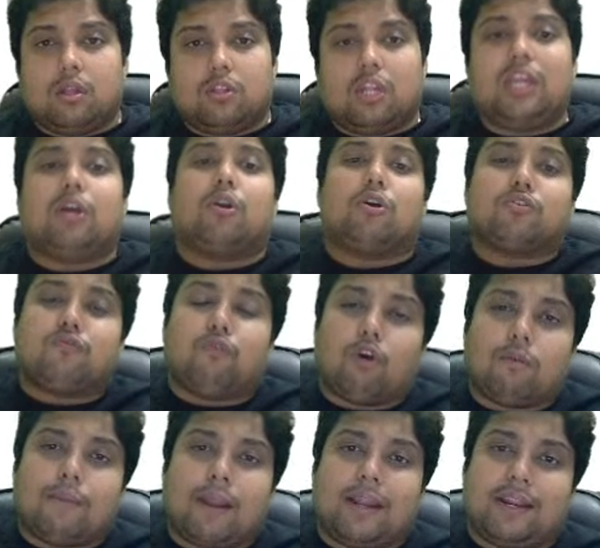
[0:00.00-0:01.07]
3 cross
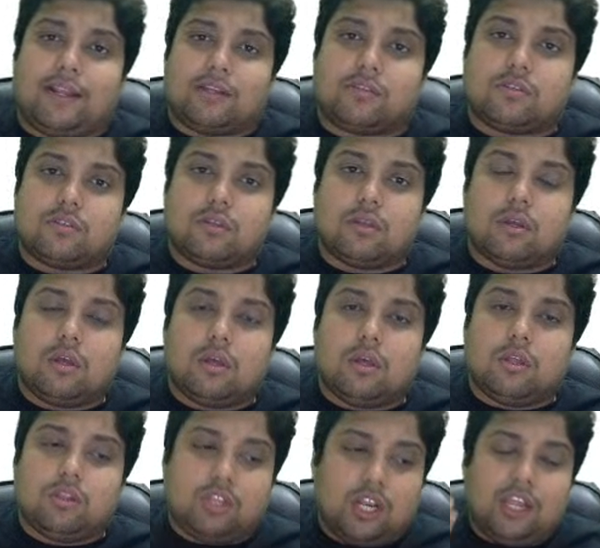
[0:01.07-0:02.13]
4 matrix.
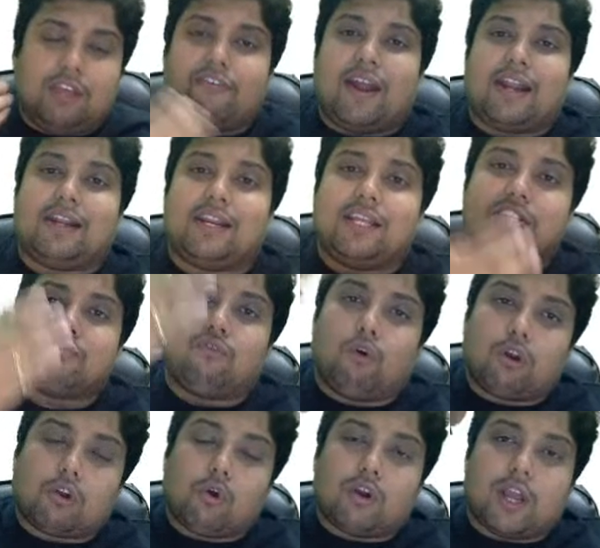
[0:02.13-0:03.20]
3 factories,
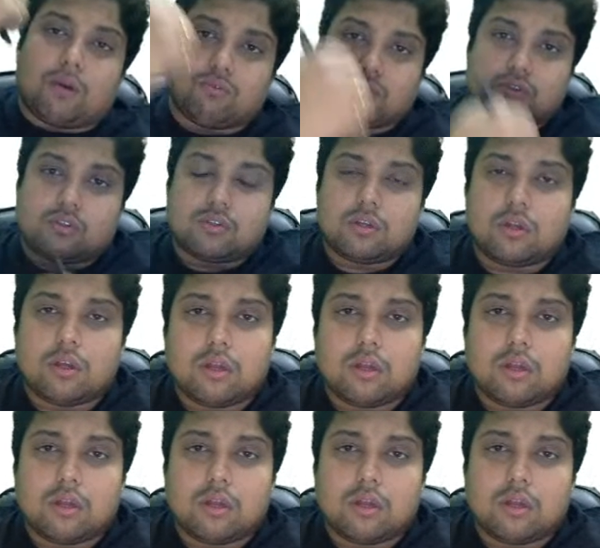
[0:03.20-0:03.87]
4 go downs.